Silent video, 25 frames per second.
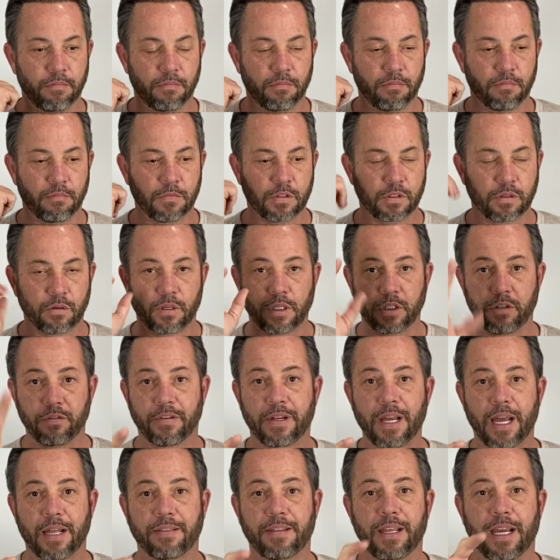So you've
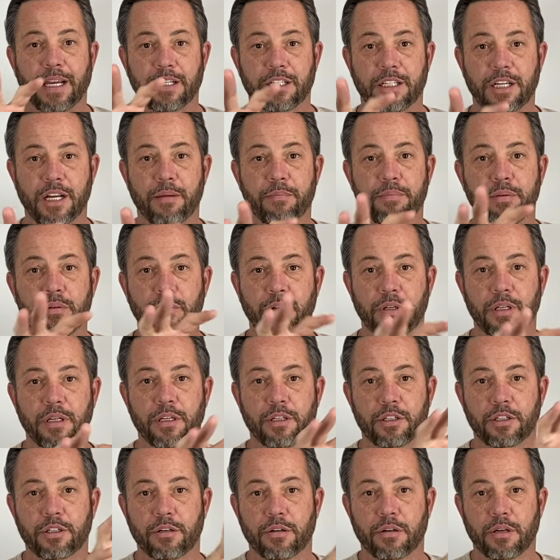got that shampoo,
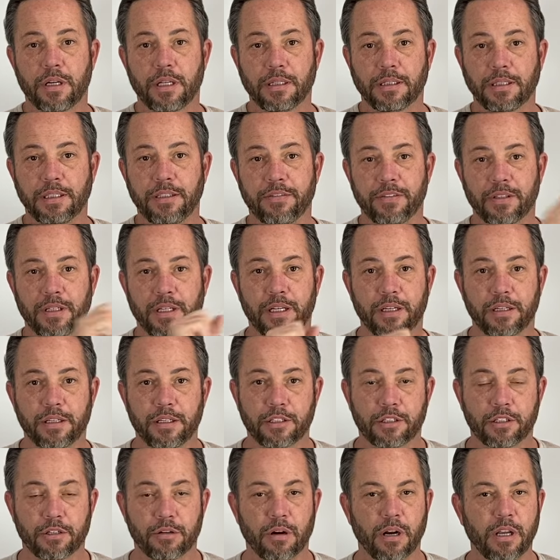conditioner, and leave-in
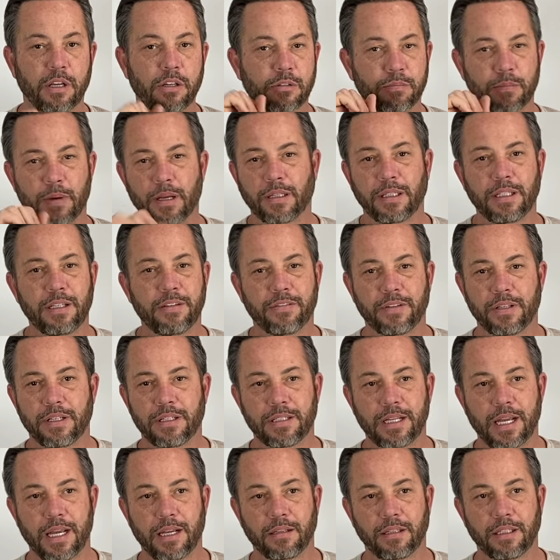conditioner. I use my leave-in
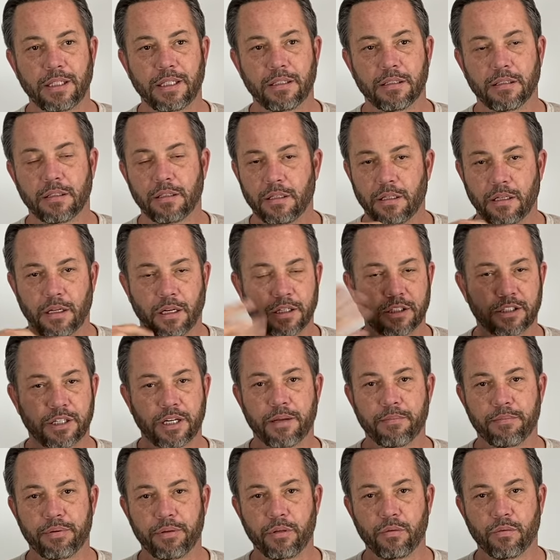daily. I
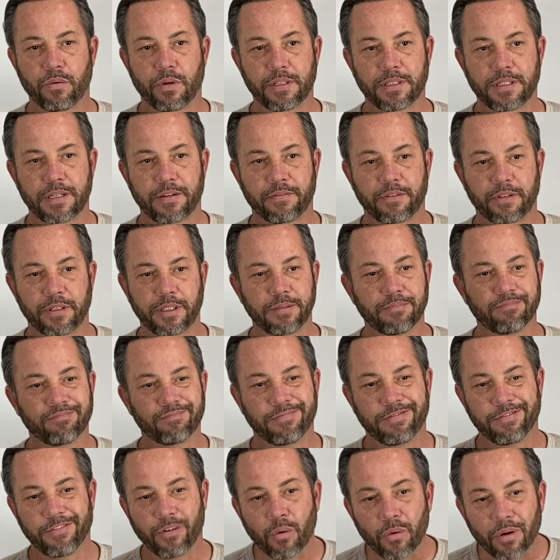shampoo once every
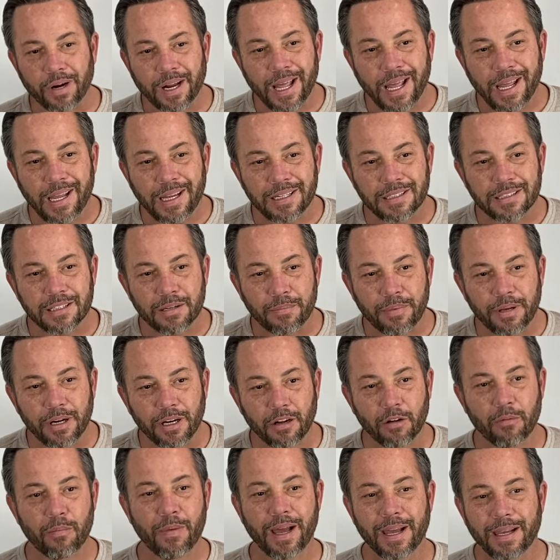4 days, depending
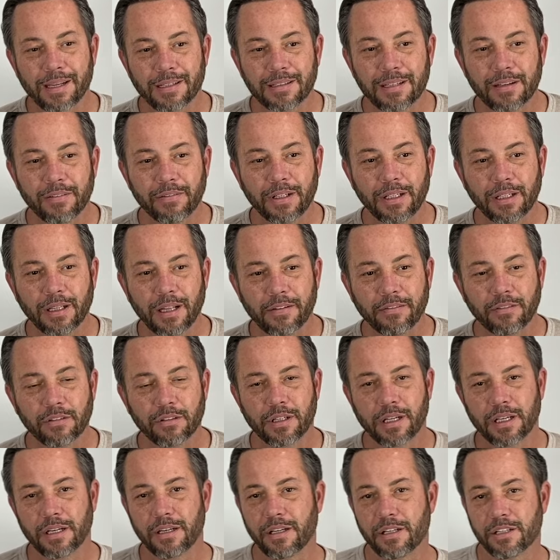on my activity level.
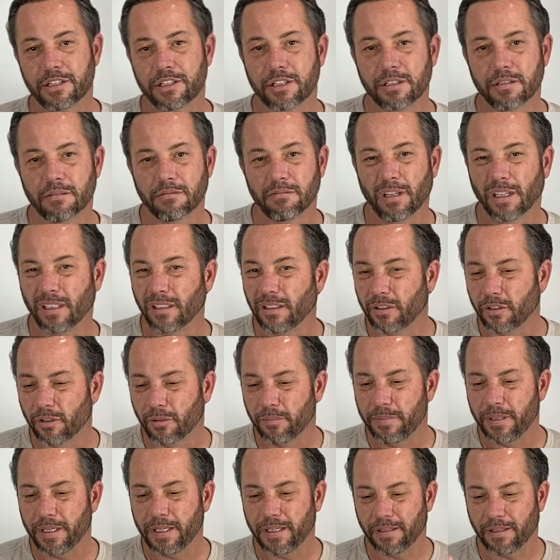Condition a little
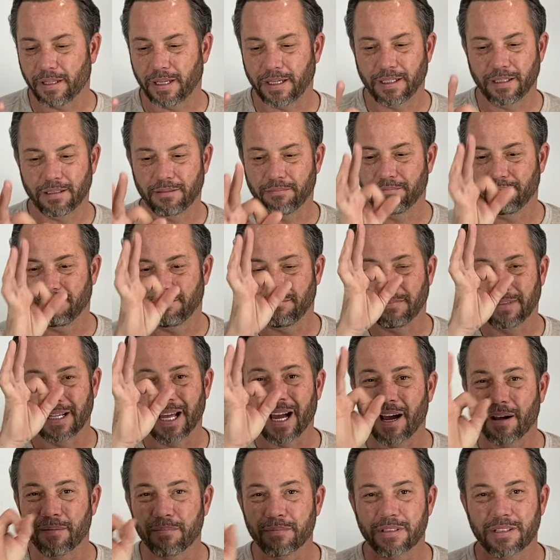bit, like
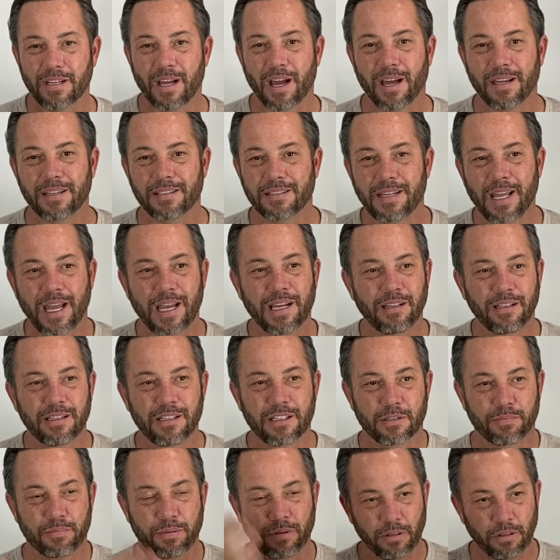dime size daily.
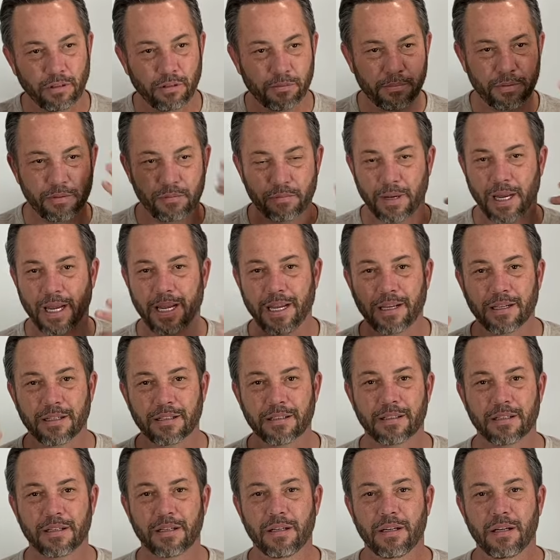Just put a little bit in my
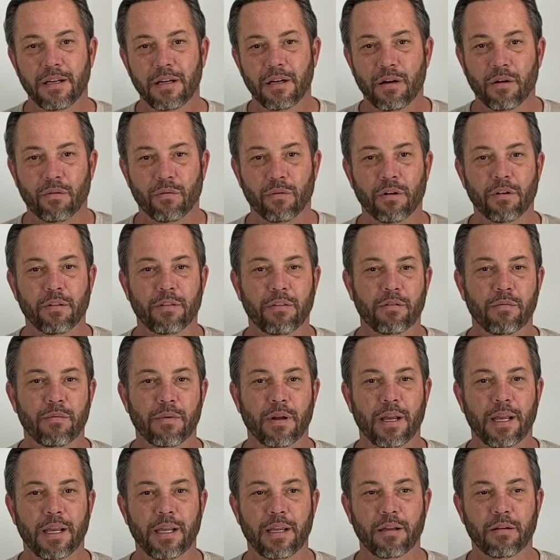hands, run it through
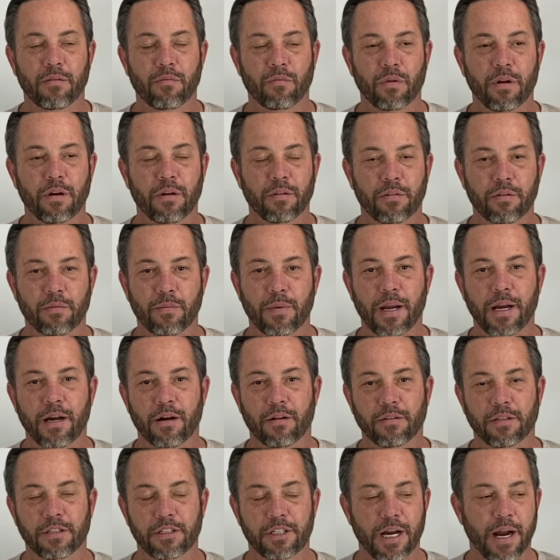my hair
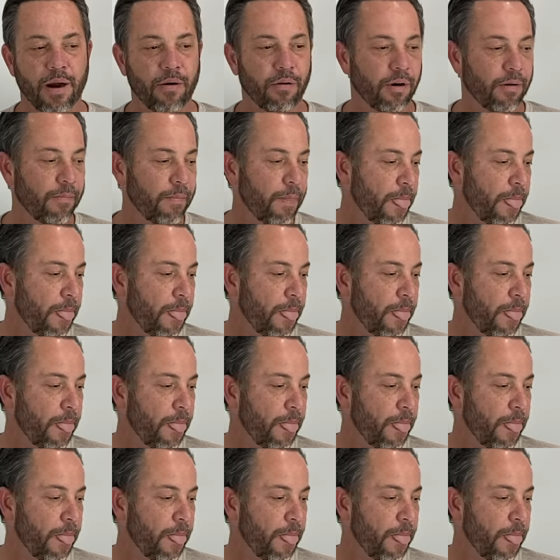in the shower.